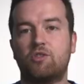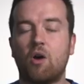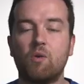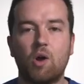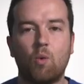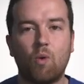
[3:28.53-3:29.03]

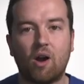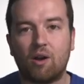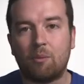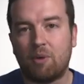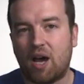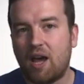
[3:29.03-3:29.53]
don't know where to
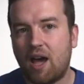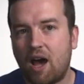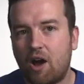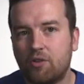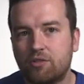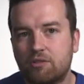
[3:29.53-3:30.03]
buy a
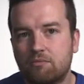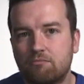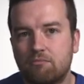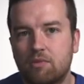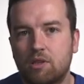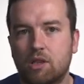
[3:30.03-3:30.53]
house,
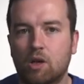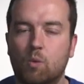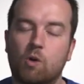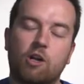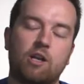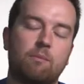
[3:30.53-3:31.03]
they're
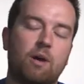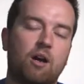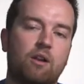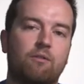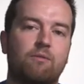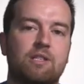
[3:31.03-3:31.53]
worried about
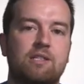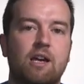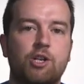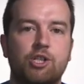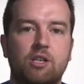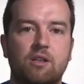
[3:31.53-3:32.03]
a
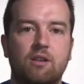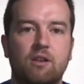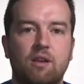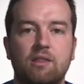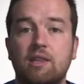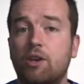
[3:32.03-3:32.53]
recession,
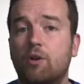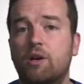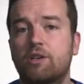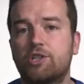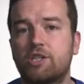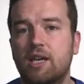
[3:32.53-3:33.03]
they don't
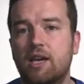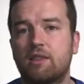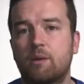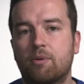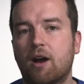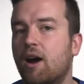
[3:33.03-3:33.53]
understand
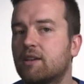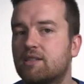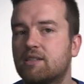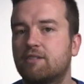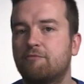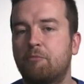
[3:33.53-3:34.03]
the
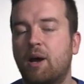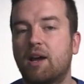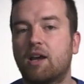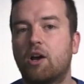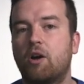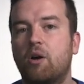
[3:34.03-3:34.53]
process of
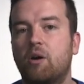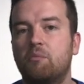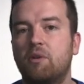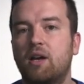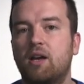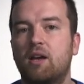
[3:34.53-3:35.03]
buying a home,
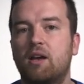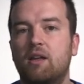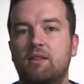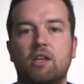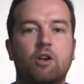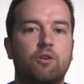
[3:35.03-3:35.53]

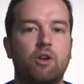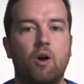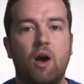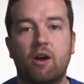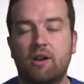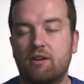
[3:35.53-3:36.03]
they don't know
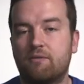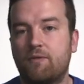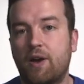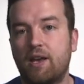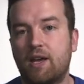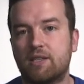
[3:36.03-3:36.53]
how to get
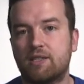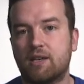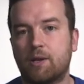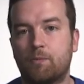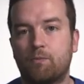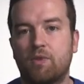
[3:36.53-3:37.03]

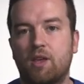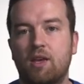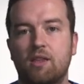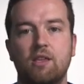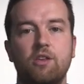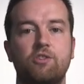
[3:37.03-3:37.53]
financing.
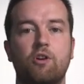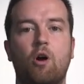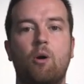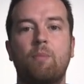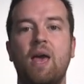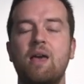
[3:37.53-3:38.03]
These are
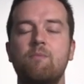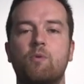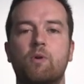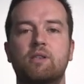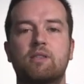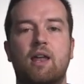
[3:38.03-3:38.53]
all pain
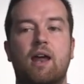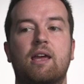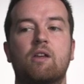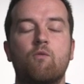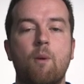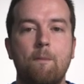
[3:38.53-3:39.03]
points that I
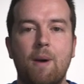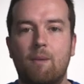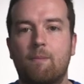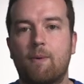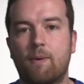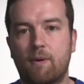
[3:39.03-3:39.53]
can
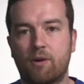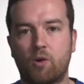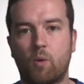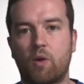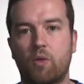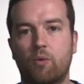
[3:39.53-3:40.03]
remember
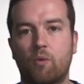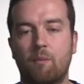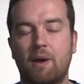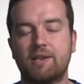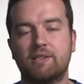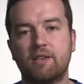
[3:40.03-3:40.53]
going through
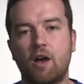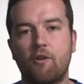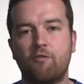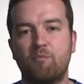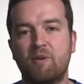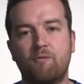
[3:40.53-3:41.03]

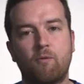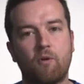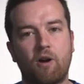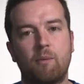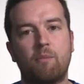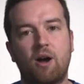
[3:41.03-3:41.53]
myself before
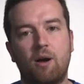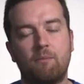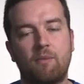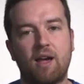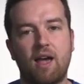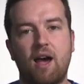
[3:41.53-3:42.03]
I bought
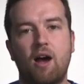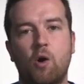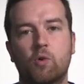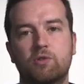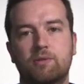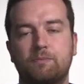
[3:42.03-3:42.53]
my
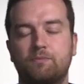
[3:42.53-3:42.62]
house.